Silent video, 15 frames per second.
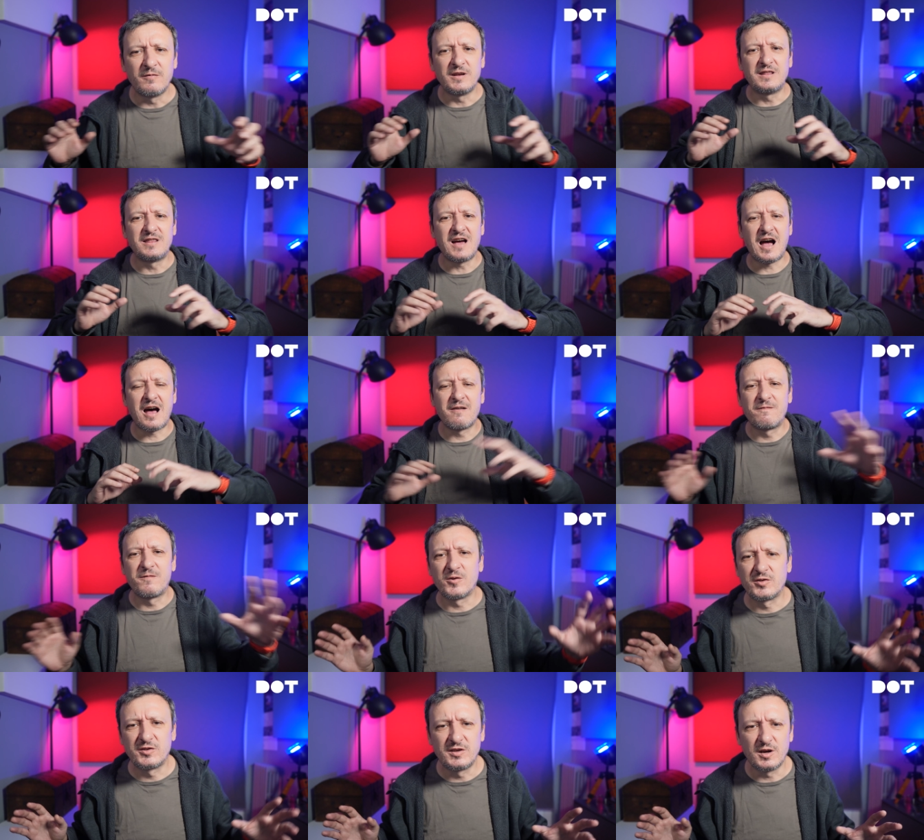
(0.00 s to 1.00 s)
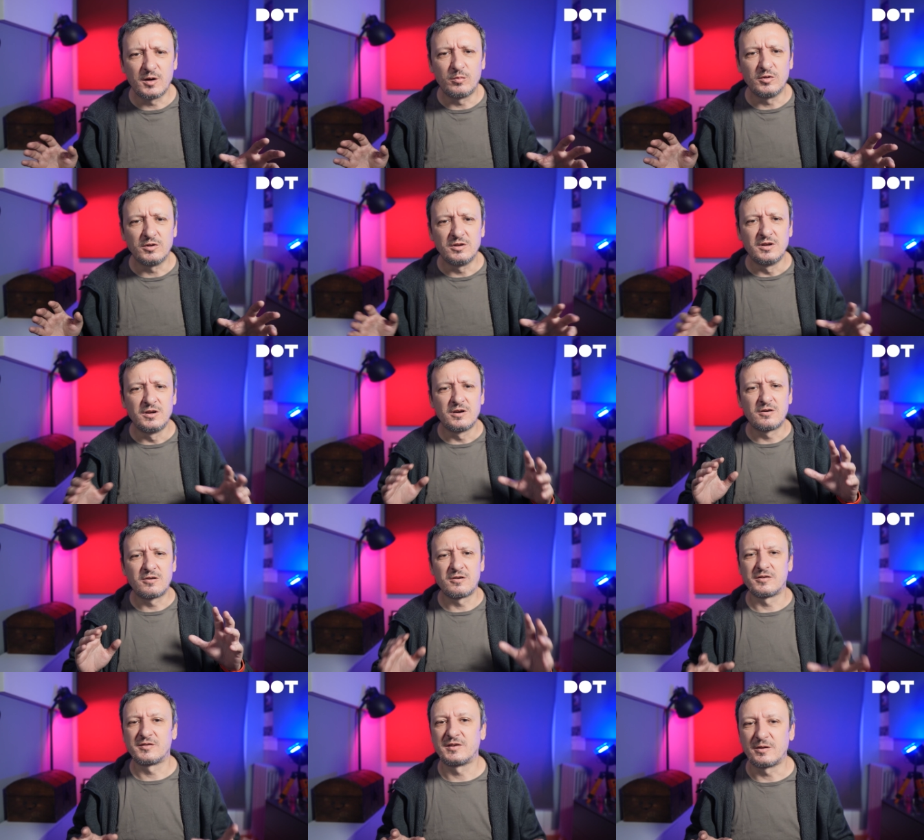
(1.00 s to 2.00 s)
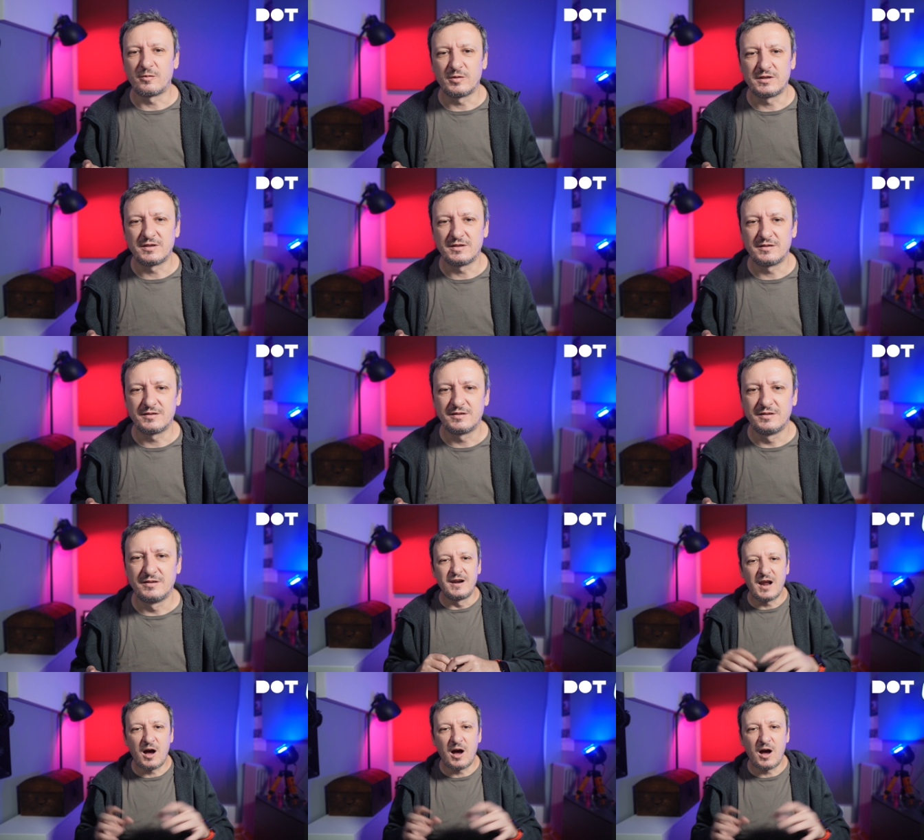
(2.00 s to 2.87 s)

with unforeseeable consequences.